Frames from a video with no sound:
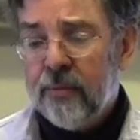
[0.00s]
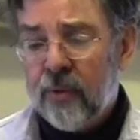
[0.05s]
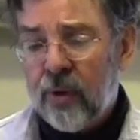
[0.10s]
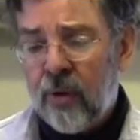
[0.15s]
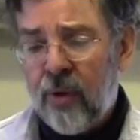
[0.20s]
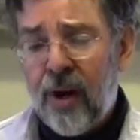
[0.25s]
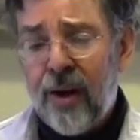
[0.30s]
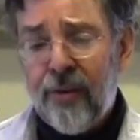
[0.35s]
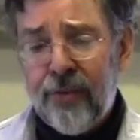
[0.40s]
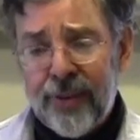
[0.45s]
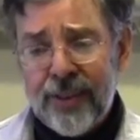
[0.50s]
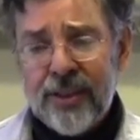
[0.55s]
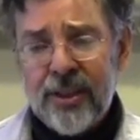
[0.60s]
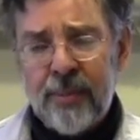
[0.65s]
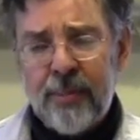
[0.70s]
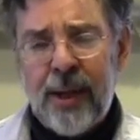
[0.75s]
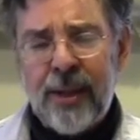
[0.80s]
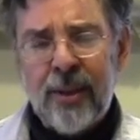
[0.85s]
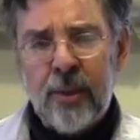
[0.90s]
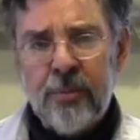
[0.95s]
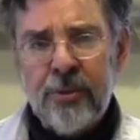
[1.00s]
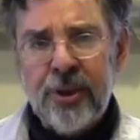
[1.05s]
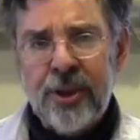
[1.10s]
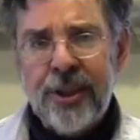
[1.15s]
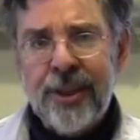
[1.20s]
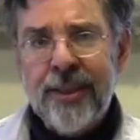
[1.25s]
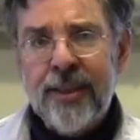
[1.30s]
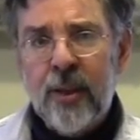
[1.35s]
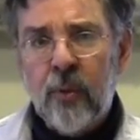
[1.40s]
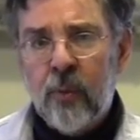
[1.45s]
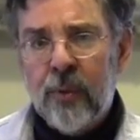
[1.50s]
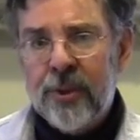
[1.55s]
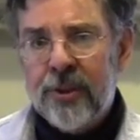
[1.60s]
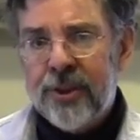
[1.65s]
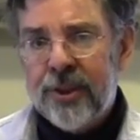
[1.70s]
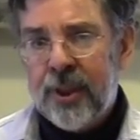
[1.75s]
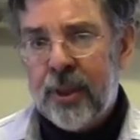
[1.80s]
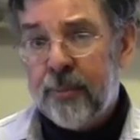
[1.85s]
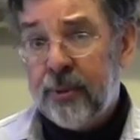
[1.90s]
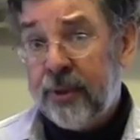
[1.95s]
there are things about the machine that will
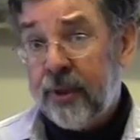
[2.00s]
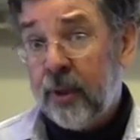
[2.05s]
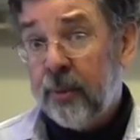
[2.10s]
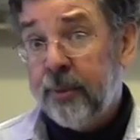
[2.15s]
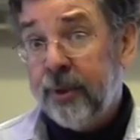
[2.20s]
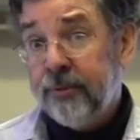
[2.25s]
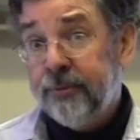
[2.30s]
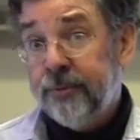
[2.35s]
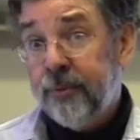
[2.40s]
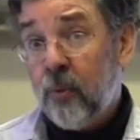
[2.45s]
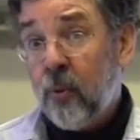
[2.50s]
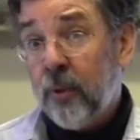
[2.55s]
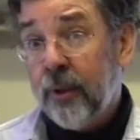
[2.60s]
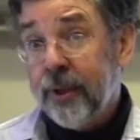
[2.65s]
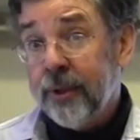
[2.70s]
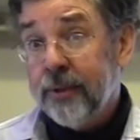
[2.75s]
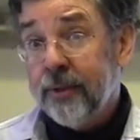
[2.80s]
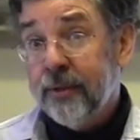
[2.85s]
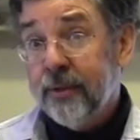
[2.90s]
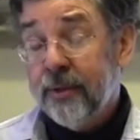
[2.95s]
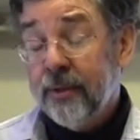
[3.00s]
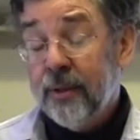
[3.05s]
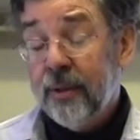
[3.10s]
seem a little bit foreign,